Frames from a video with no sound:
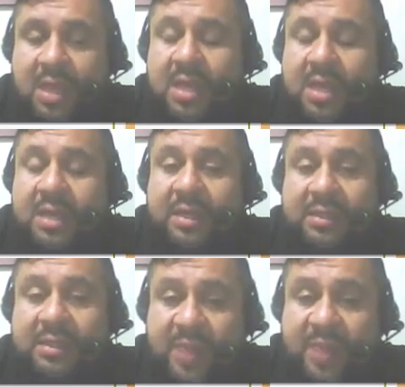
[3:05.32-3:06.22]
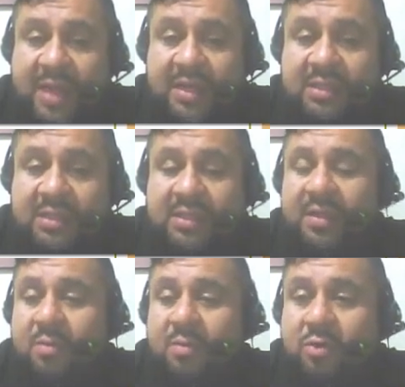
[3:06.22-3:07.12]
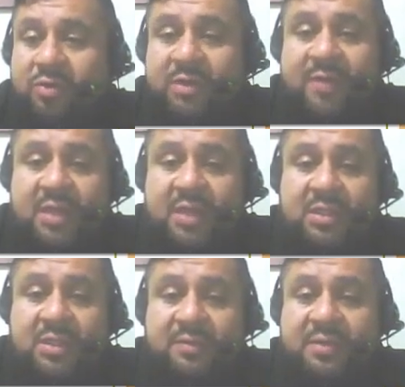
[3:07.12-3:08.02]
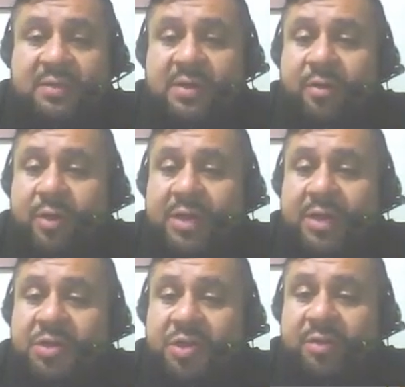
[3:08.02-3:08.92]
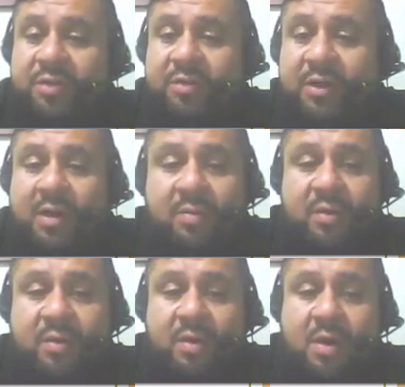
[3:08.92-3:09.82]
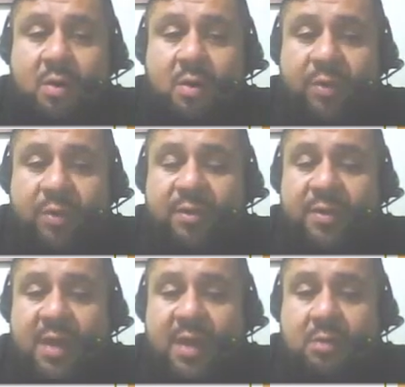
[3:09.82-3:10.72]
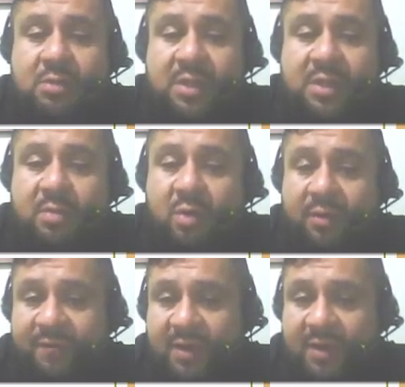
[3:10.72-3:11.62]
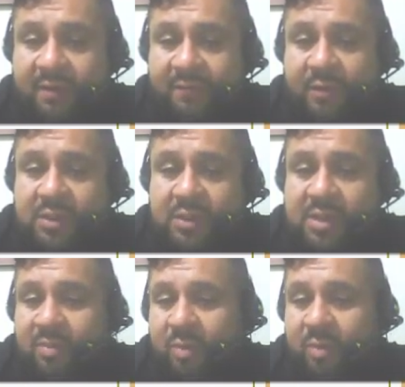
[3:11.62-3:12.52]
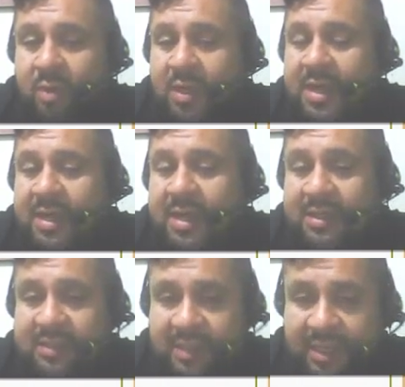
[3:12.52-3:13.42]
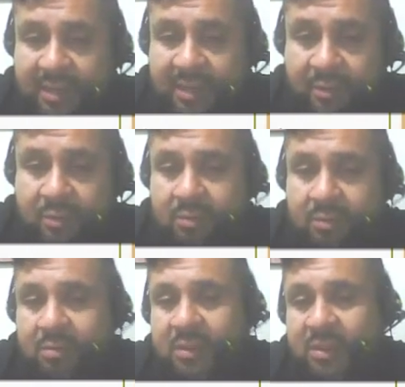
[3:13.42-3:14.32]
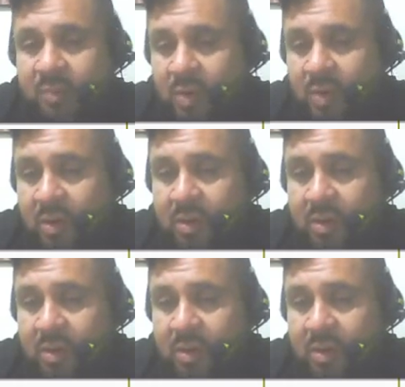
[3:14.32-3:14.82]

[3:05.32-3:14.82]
In Spanish, the demonstrative adjectives agree in gender and number with the nouns they modify. For example, este libro, this book,